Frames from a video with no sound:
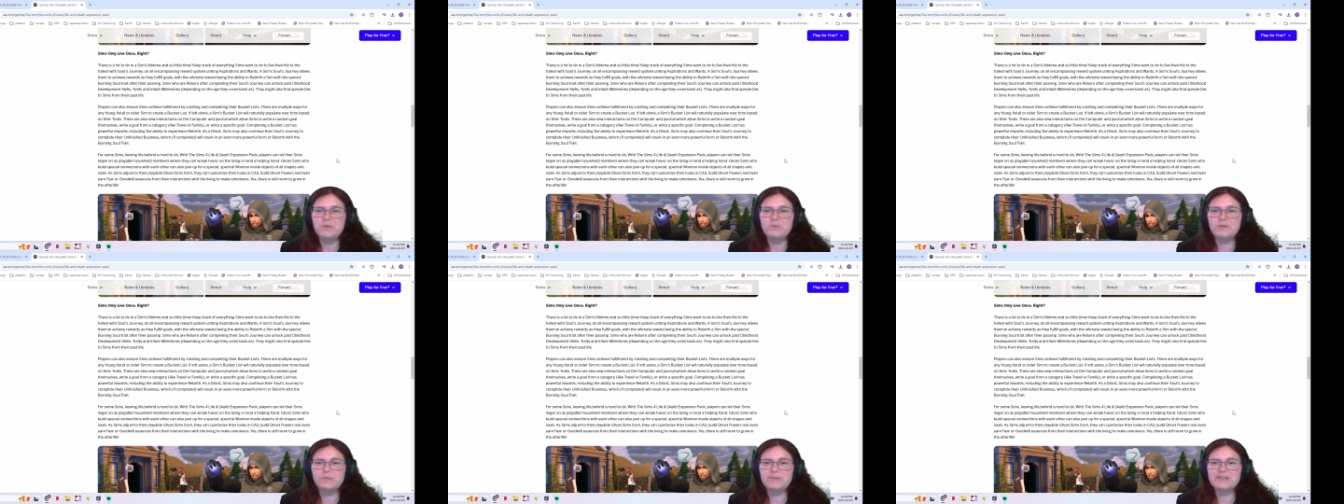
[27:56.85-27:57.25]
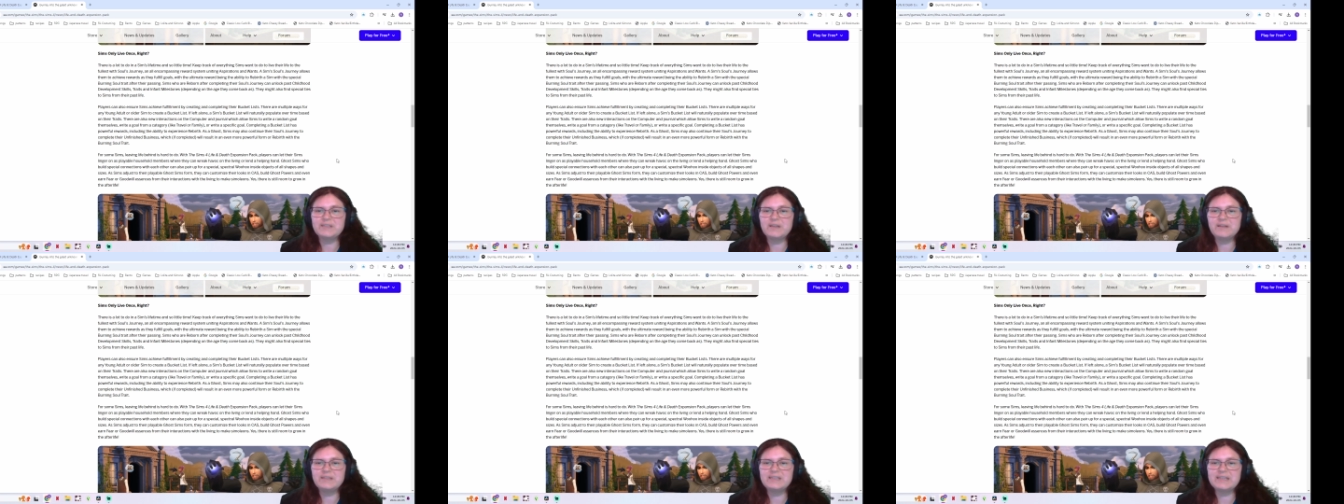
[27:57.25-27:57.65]
will
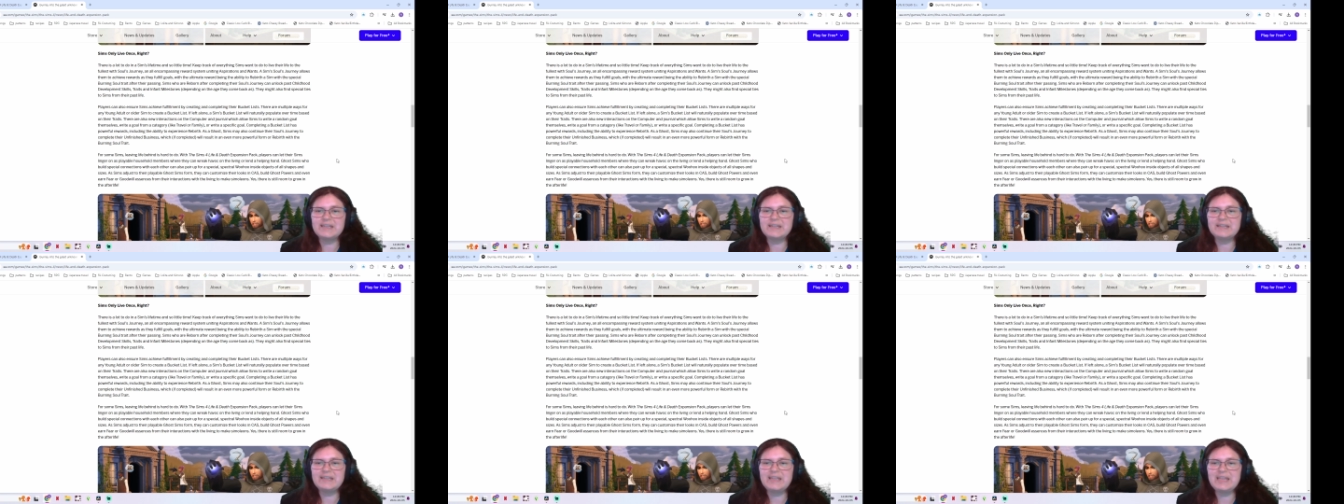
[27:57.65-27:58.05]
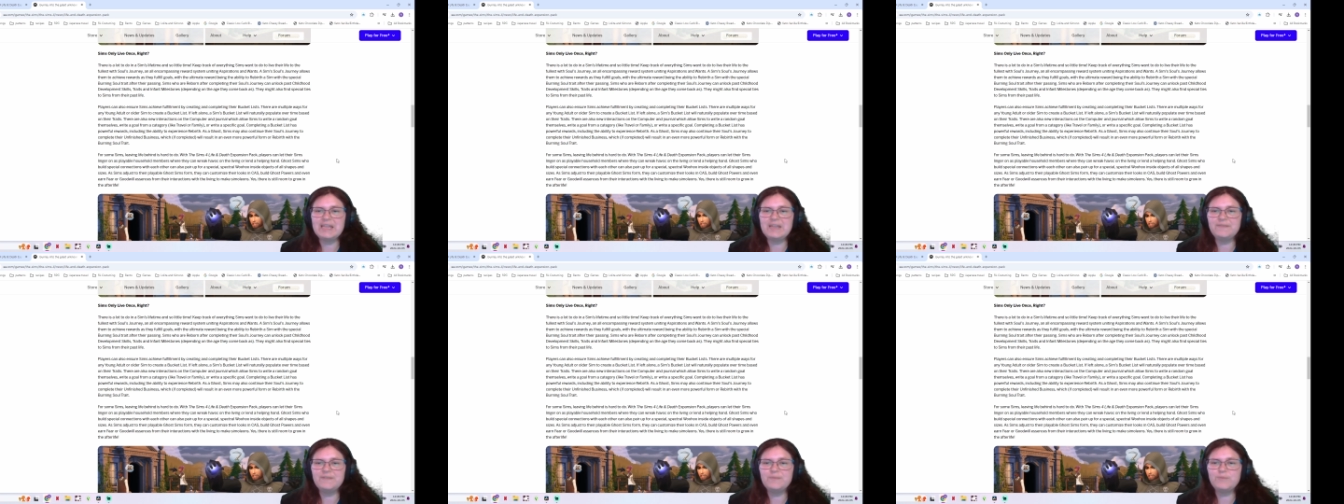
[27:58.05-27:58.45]
result in an
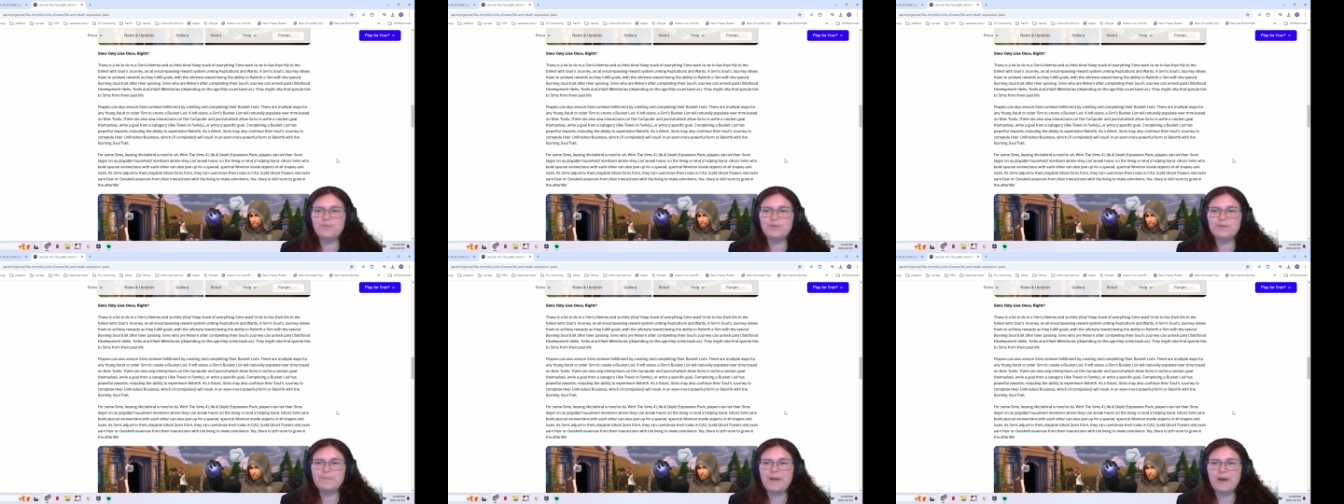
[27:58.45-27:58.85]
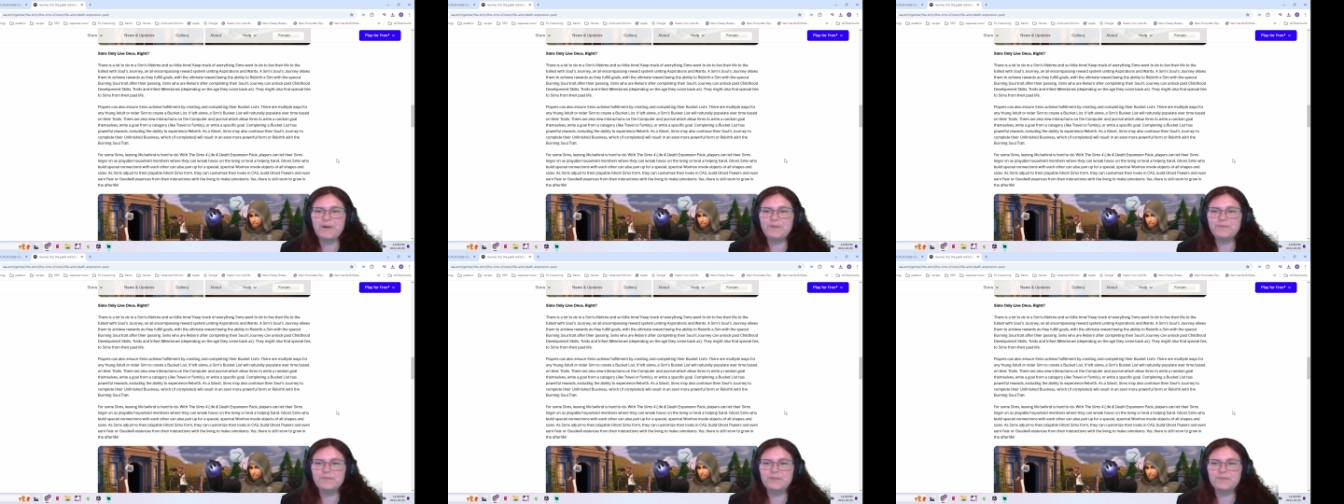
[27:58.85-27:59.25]
even more
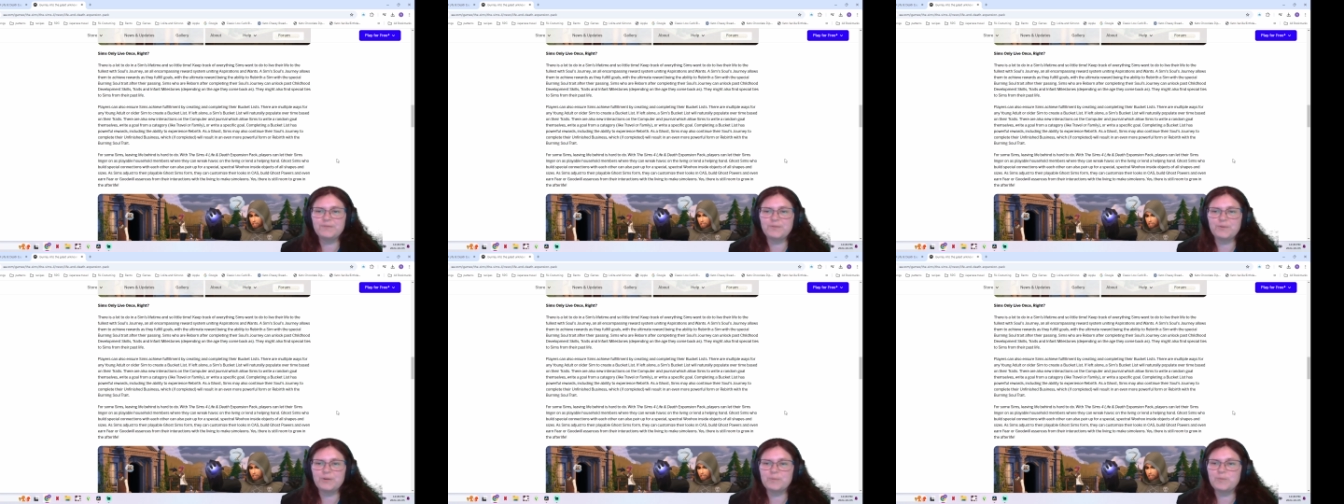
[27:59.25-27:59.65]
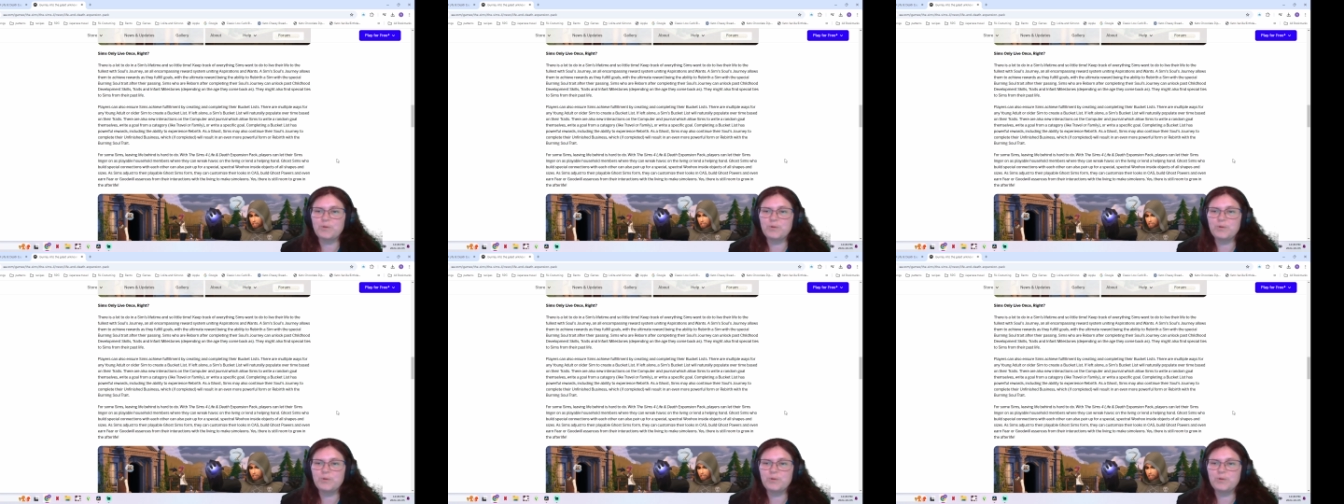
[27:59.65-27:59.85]
powerful form or